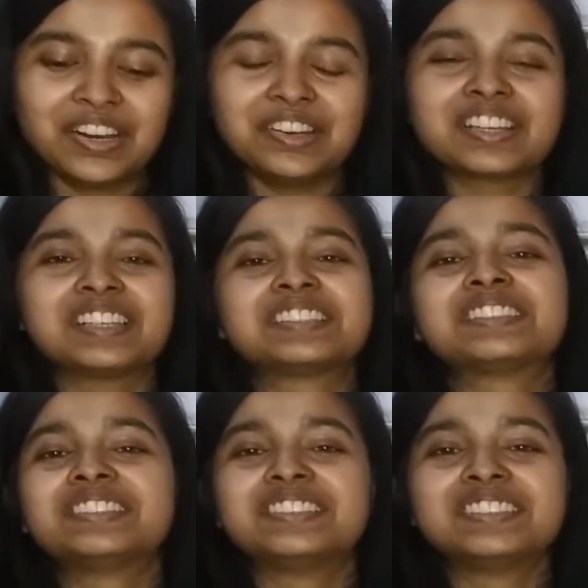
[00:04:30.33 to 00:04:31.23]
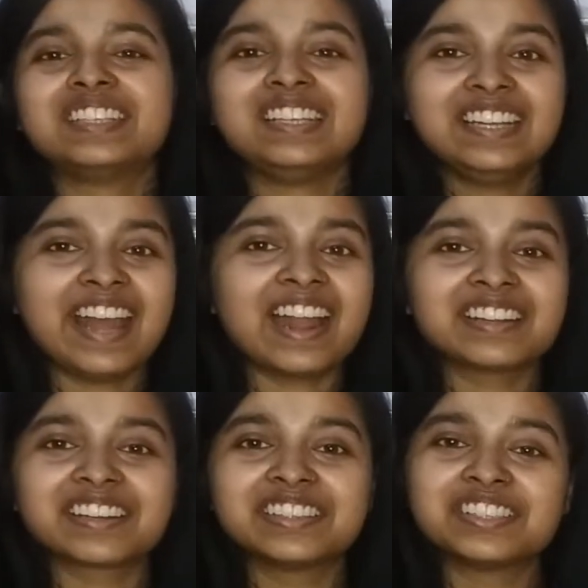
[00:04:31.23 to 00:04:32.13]
Okay, so the lead
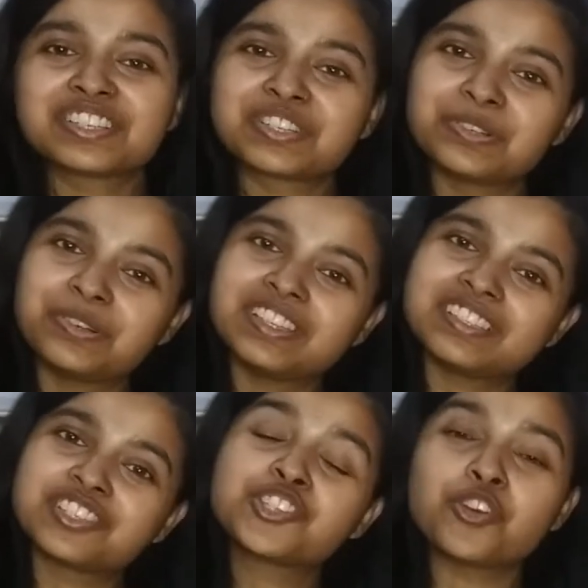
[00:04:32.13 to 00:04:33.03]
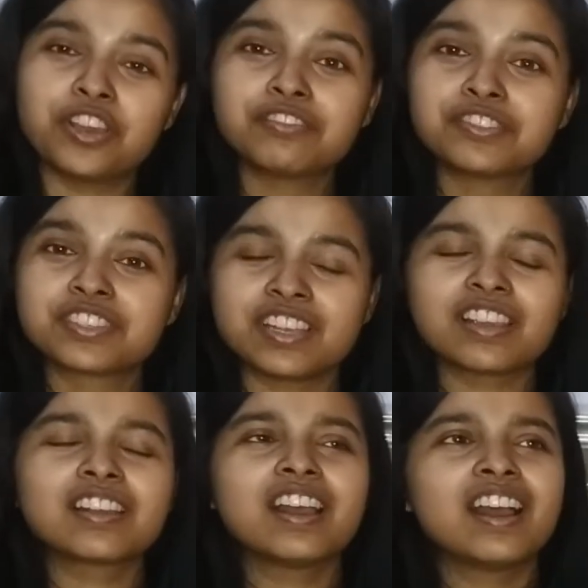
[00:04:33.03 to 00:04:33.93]
actor in the show is Choi
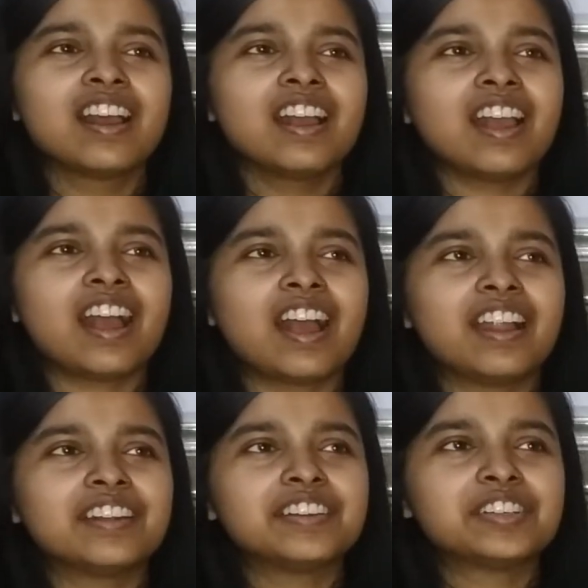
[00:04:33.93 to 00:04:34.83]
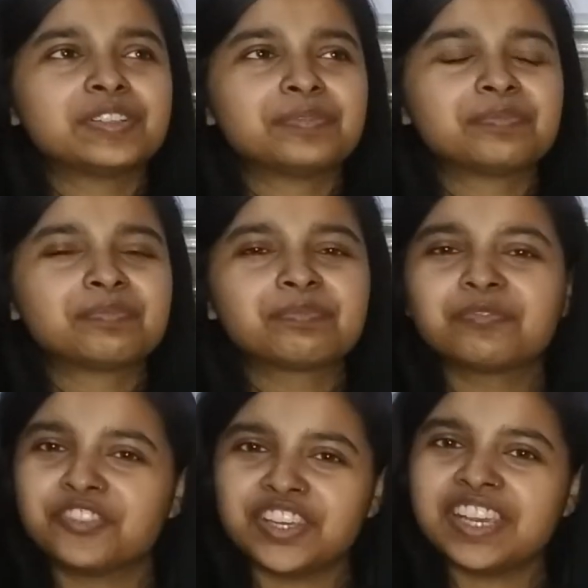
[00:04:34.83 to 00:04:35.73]
Woo-sik, and
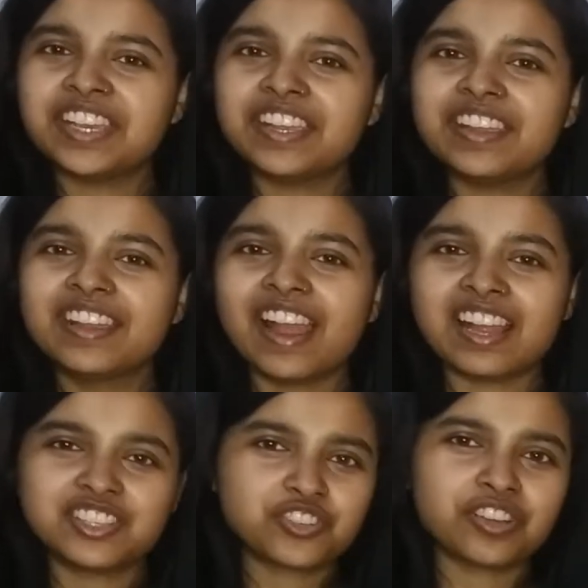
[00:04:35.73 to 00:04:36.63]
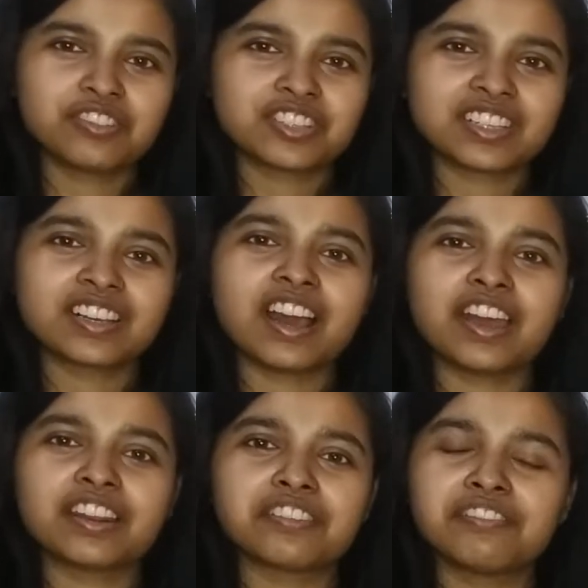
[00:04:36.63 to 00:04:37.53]
we and Choi Woo-sik
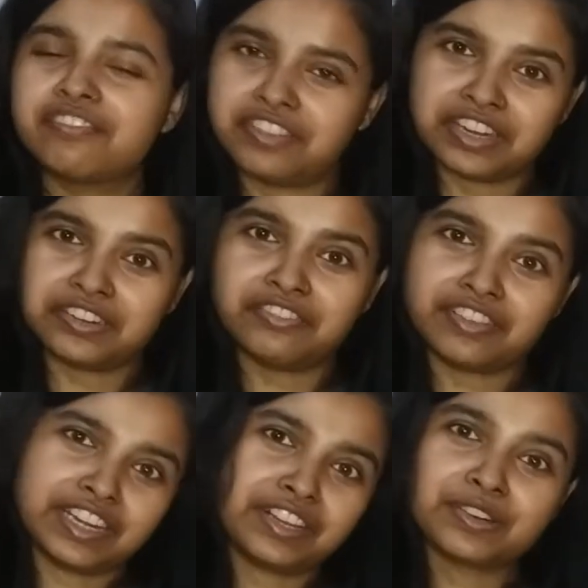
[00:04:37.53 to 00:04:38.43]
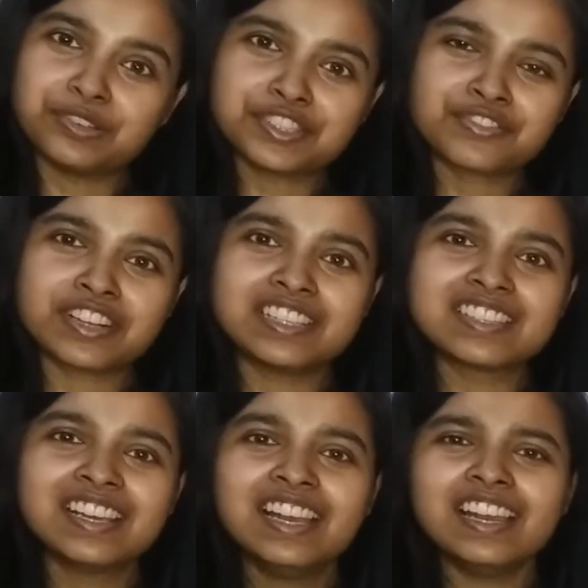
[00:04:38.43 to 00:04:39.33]
are very, very close friends.
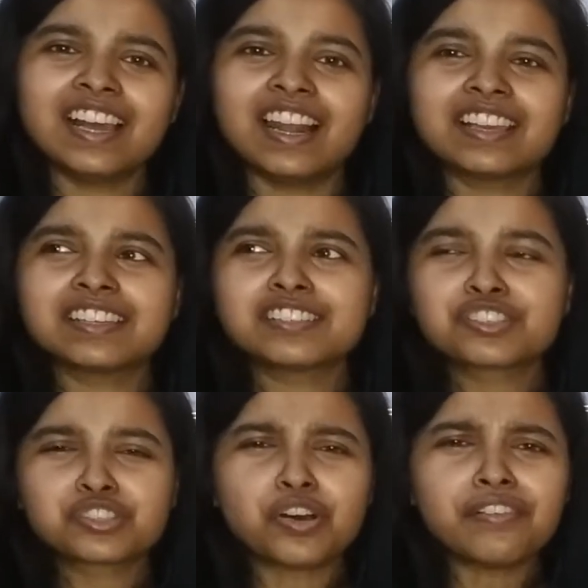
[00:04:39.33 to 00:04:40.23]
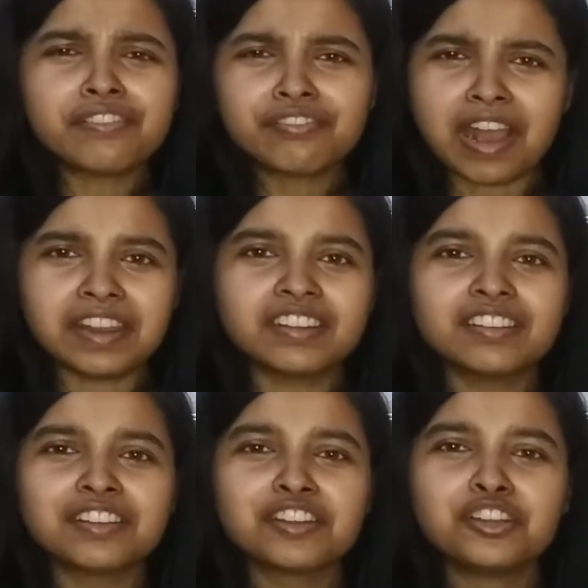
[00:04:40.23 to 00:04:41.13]
Like, it's so
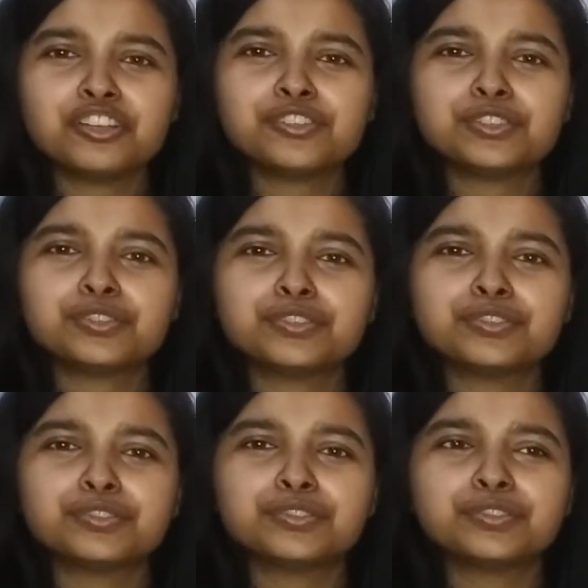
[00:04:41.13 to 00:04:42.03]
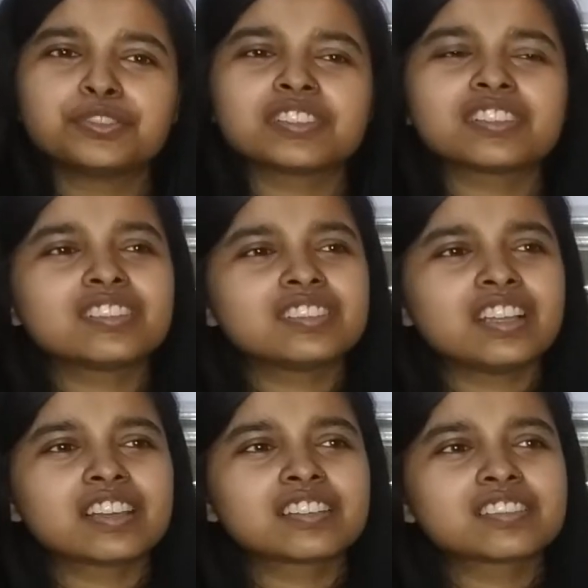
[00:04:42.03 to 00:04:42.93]
fun to
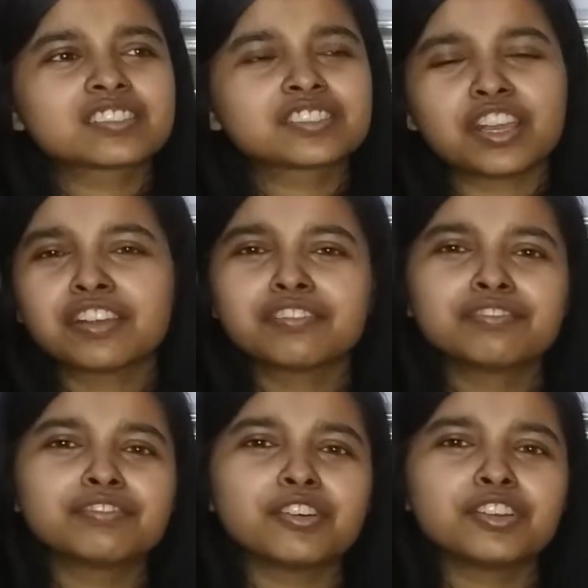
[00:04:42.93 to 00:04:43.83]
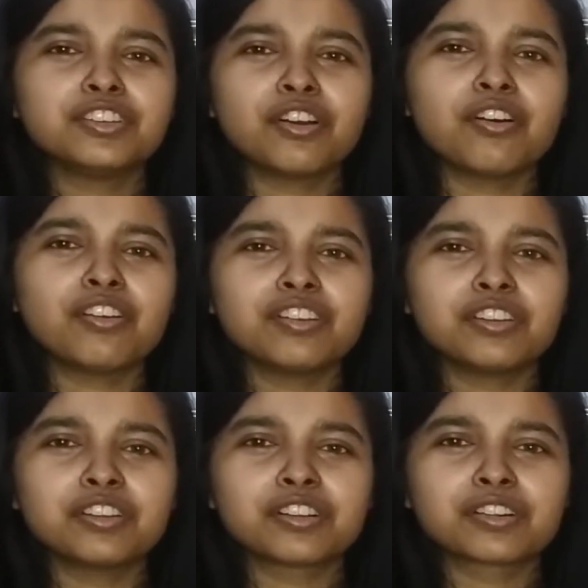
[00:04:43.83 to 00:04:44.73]
like sing for your
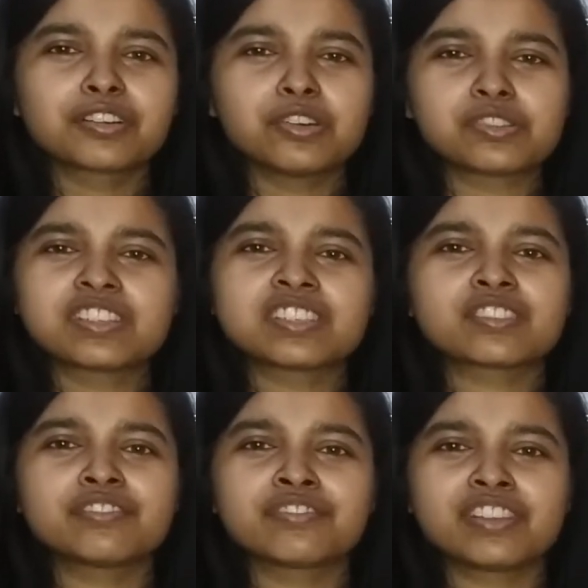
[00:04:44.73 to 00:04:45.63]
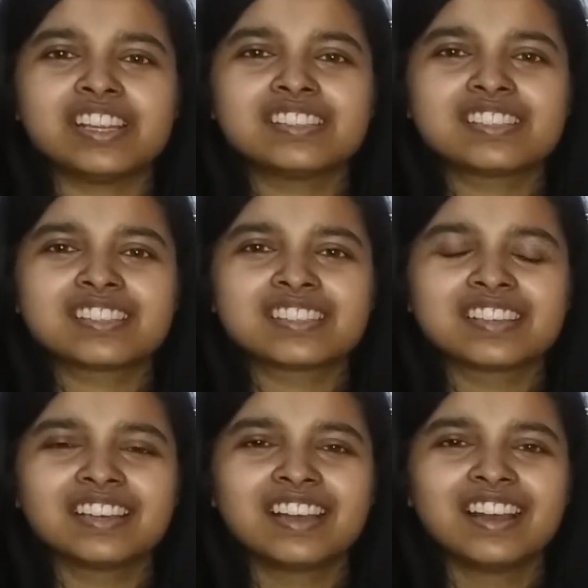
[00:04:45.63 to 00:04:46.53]
closest of friends.
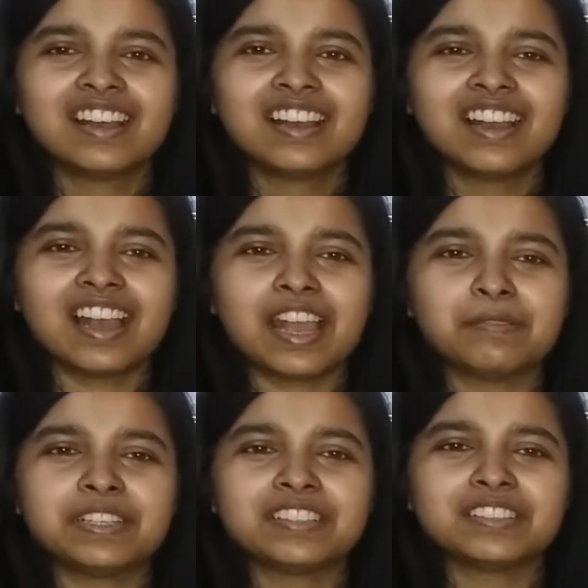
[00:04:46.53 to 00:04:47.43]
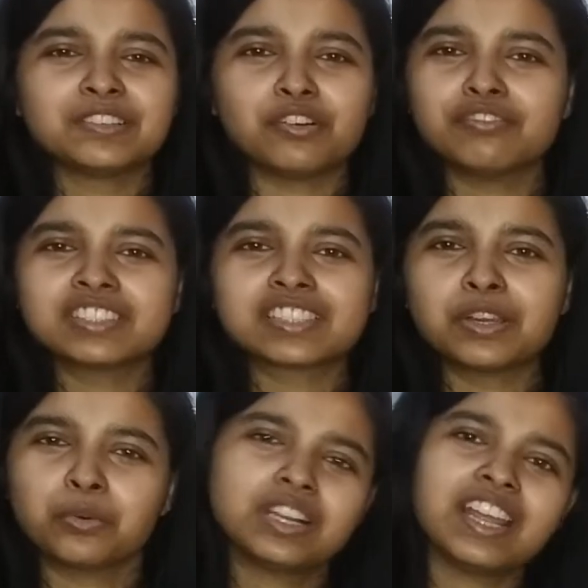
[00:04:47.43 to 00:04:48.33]
I mean, obviously
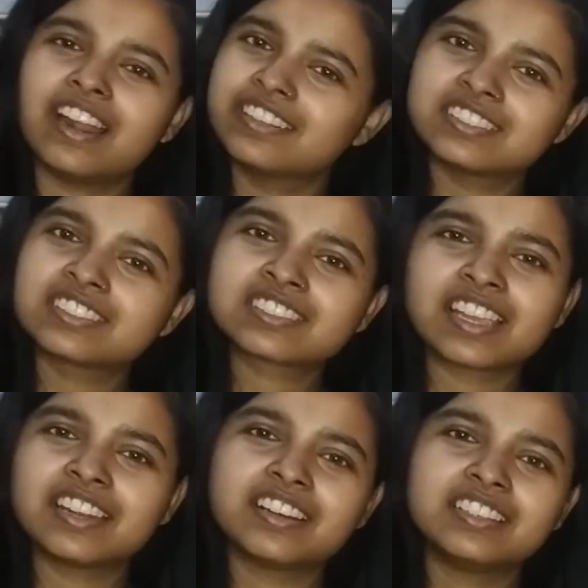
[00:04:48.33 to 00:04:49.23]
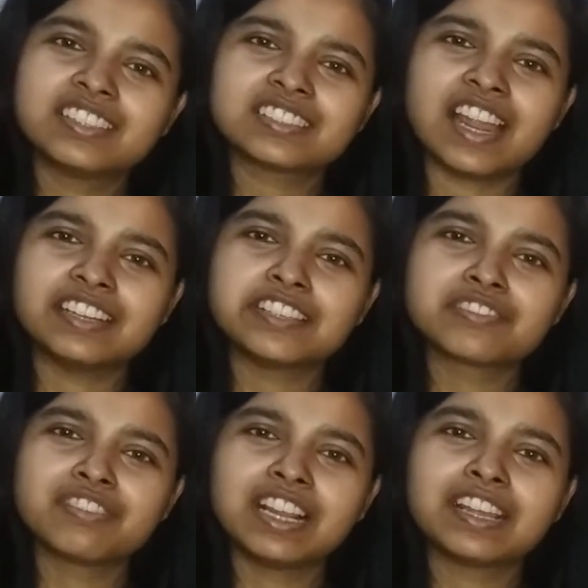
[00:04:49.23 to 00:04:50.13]
only artists can understand this
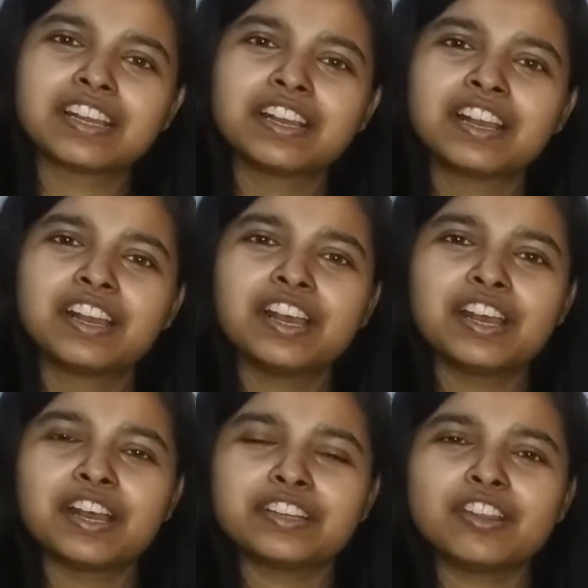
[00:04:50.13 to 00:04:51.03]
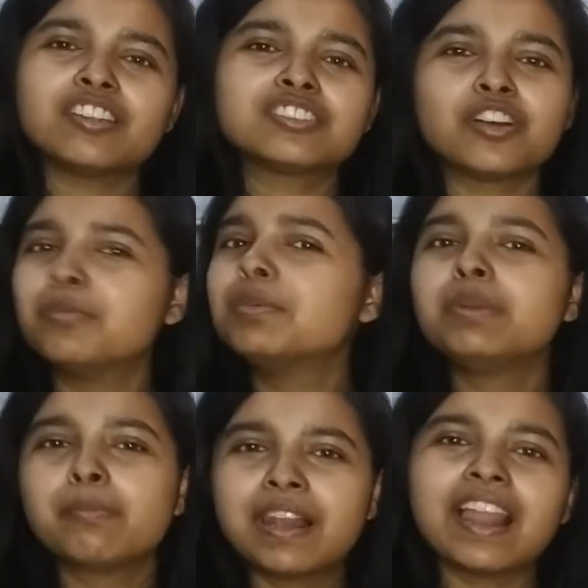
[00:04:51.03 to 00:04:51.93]
feeling, not normal
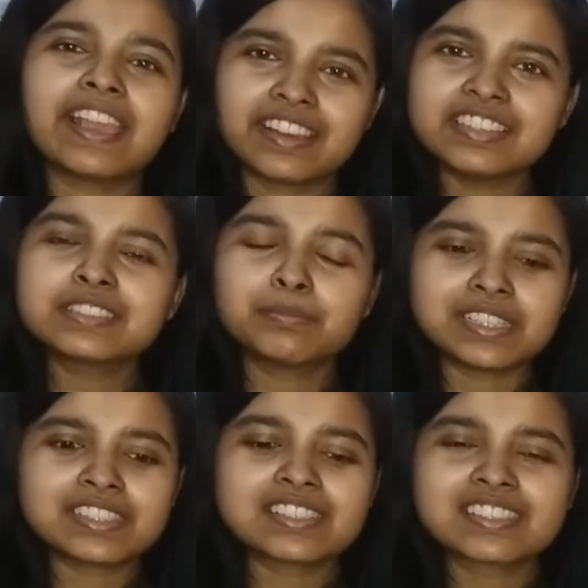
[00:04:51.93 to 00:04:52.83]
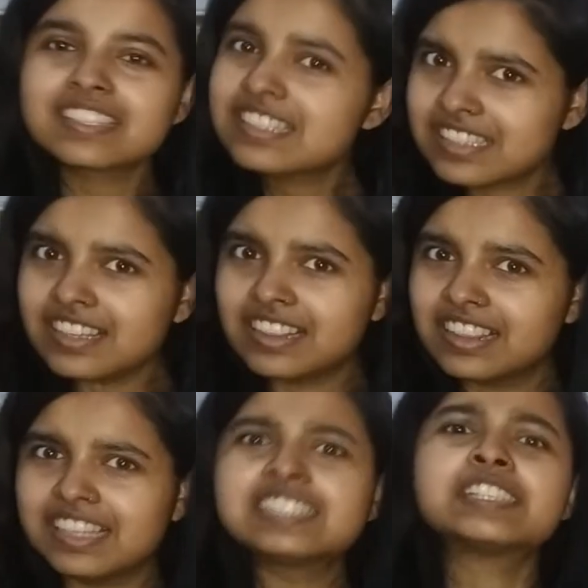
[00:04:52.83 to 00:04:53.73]
people like us, but still,
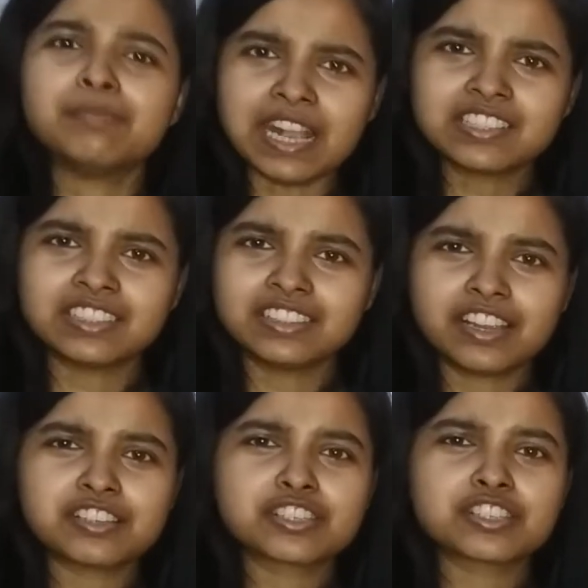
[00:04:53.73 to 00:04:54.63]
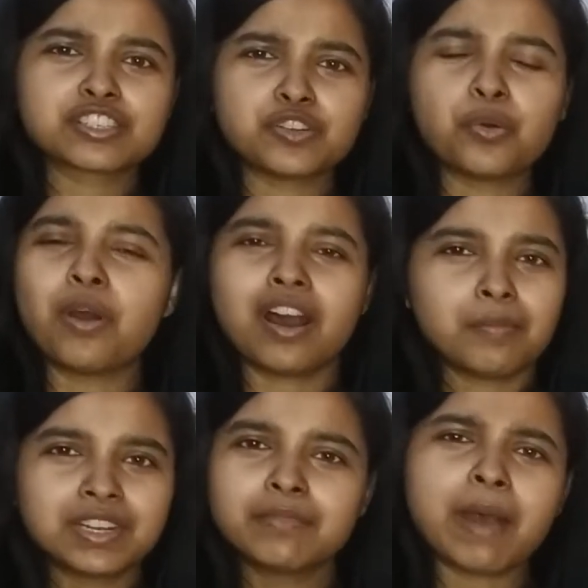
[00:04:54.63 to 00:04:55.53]
let's imagine. There is no harm
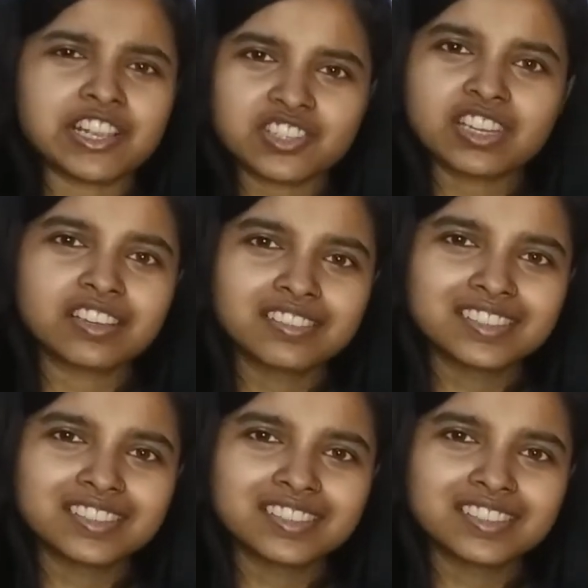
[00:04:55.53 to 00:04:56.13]
in imagining.